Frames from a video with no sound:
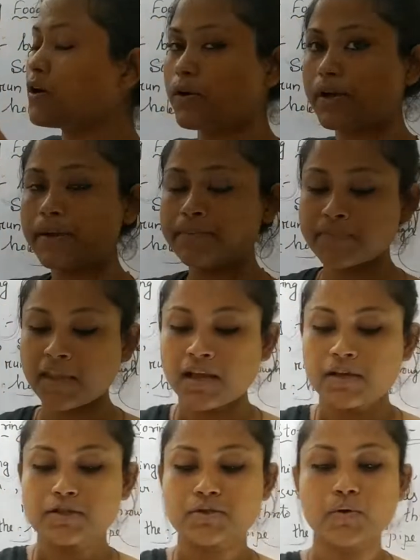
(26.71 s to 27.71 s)
Okay,
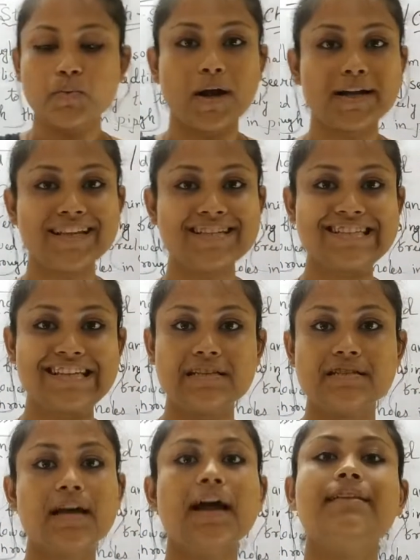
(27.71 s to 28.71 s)
so what is
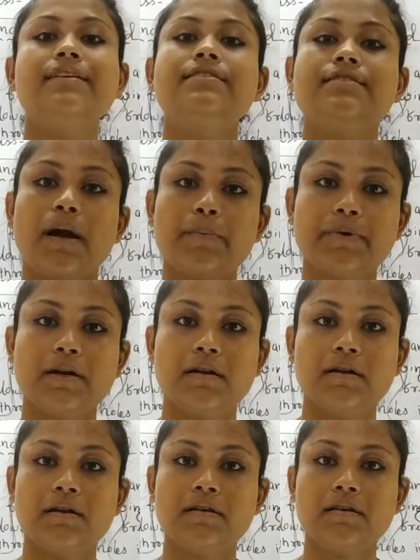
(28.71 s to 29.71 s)
inside this
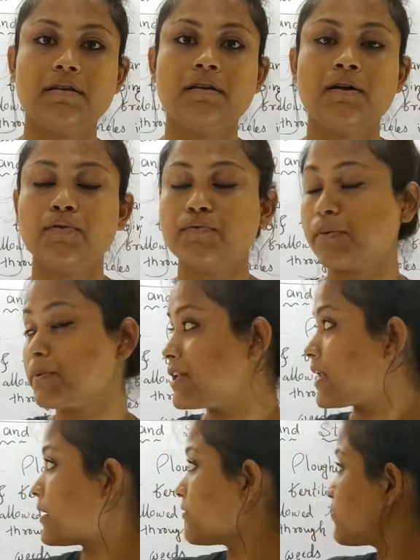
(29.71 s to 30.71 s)
chapter? From the name,